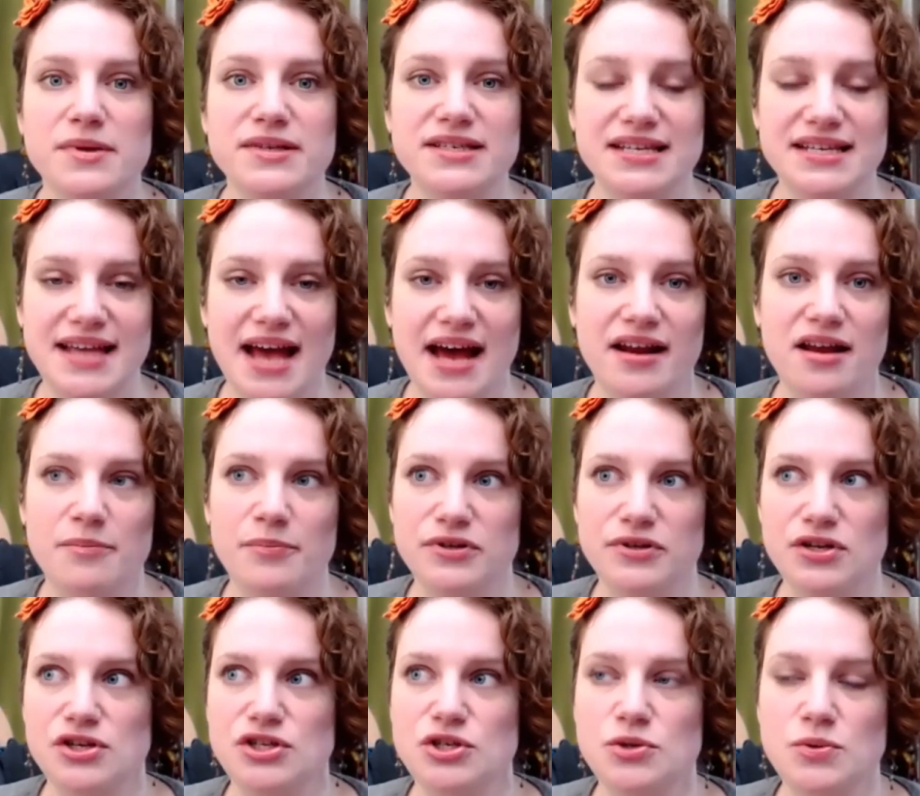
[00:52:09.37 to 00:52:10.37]
they'll be able
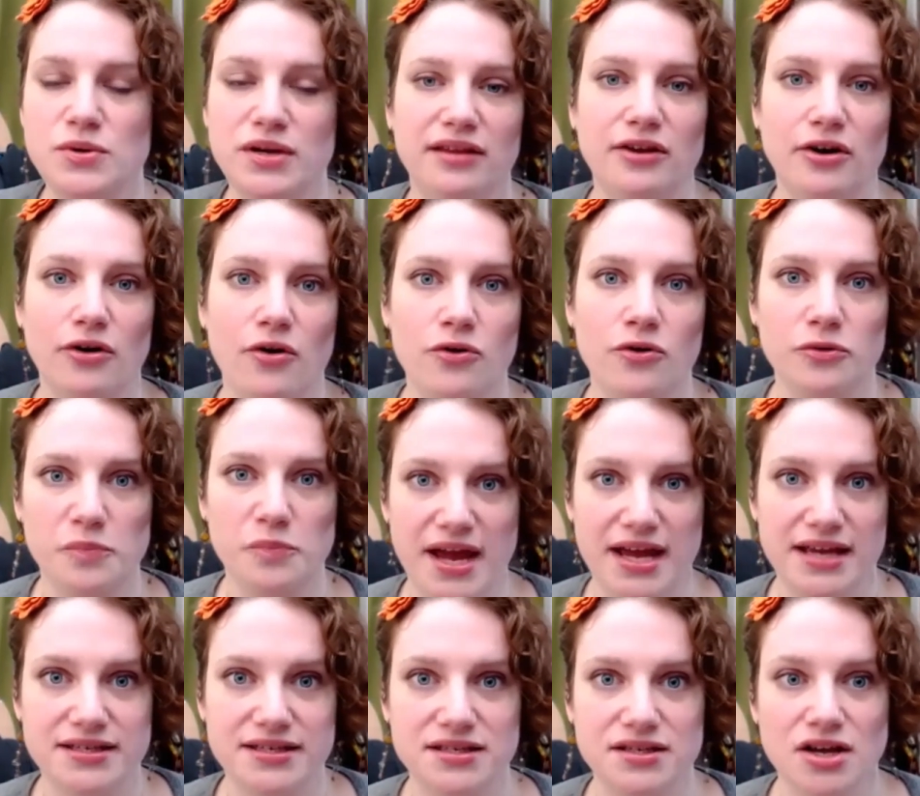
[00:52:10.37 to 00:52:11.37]
to get it, but to do it at
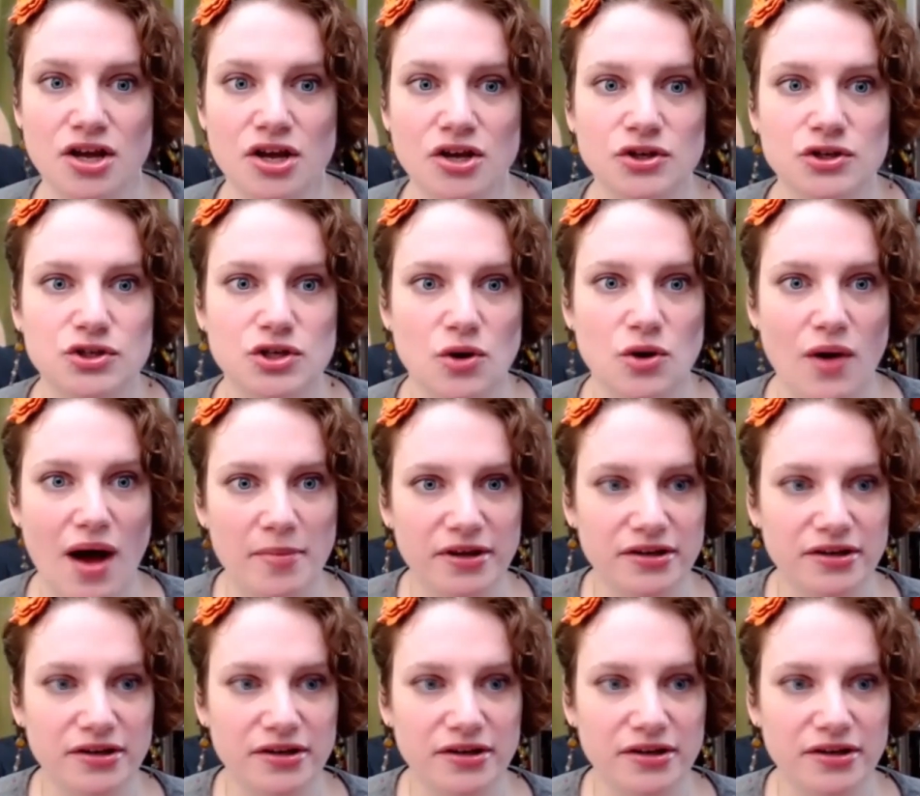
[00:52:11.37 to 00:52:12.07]
their own pace.